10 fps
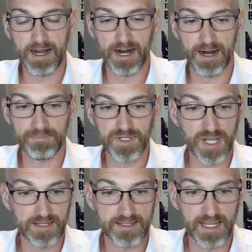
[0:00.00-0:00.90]
Uh,
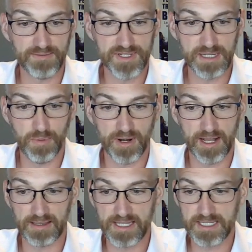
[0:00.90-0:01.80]
just head to
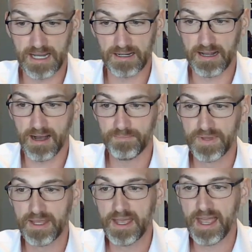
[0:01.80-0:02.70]
davidcbarnettlist.com.
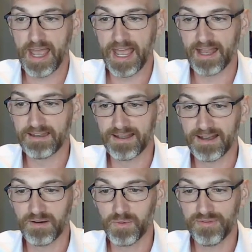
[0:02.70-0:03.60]
And
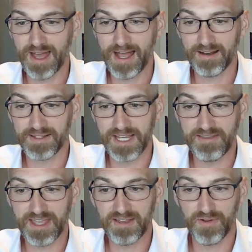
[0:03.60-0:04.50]
uh, with that, I'll
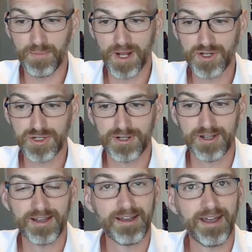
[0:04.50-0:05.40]
say thank you very much
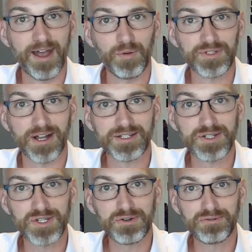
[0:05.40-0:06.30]
and we'll talk
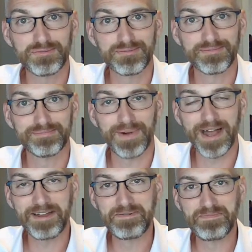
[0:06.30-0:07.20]
to you soon.
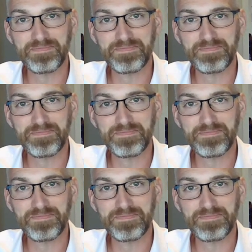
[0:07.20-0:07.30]
Bye.